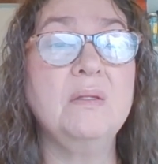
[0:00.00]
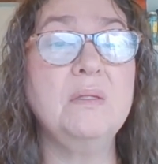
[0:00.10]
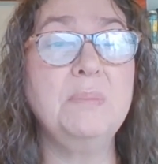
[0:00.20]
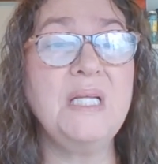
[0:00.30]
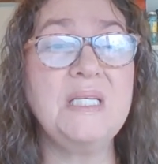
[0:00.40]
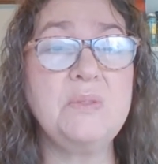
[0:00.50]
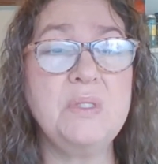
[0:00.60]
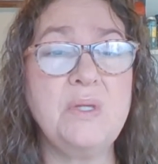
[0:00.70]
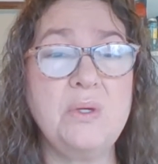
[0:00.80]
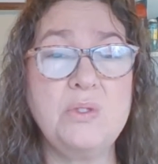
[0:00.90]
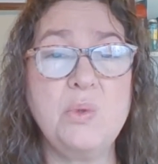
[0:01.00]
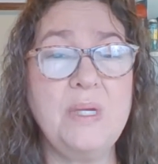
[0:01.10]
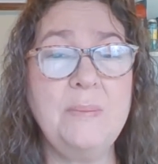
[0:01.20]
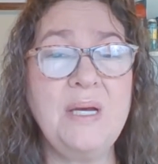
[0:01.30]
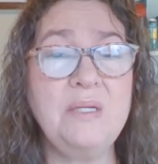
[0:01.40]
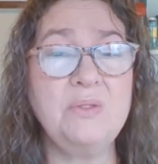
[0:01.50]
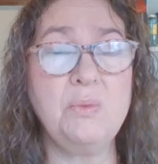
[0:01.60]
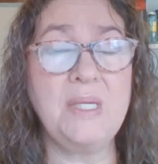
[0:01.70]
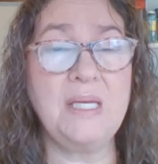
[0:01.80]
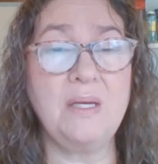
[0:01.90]
The blast was heard 20 miles
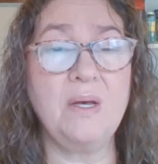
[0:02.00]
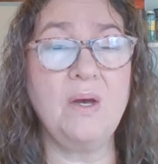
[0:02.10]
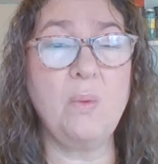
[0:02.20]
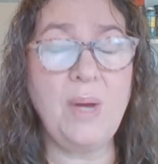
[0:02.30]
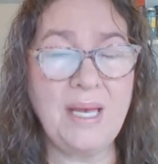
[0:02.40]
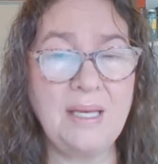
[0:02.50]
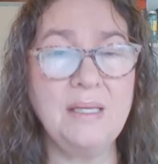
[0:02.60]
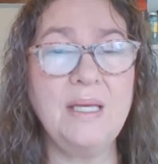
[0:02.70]
away